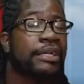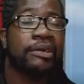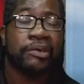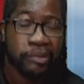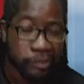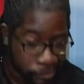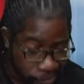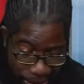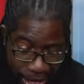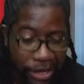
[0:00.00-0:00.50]

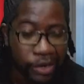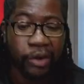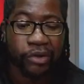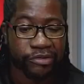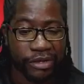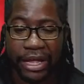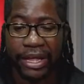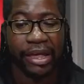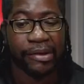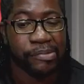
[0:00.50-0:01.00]
when else
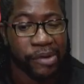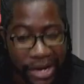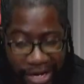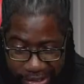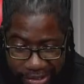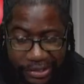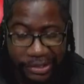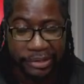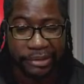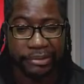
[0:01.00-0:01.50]
I get
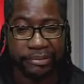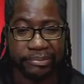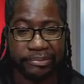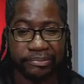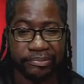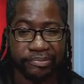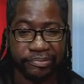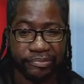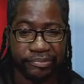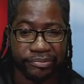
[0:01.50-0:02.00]
right?
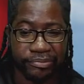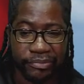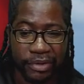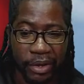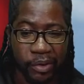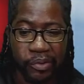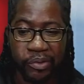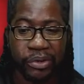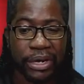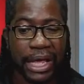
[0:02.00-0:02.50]

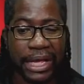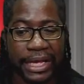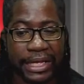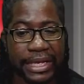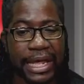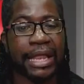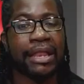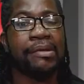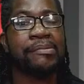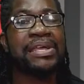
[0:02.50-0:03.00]
We don't like it,
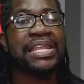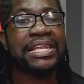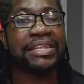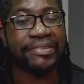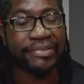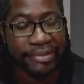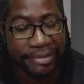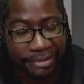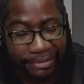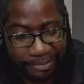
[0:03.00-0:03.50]
that ain't
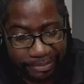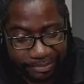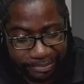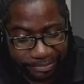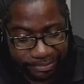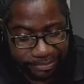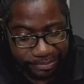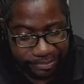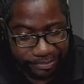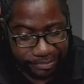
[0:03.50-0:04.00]
business.
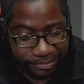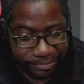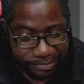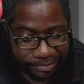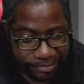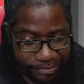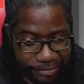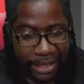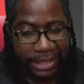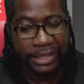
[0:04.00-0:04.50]

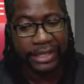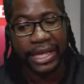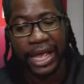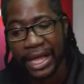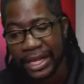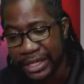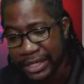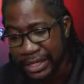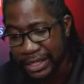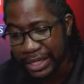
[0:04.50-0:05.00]

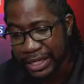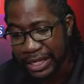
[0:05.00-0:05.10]
Then,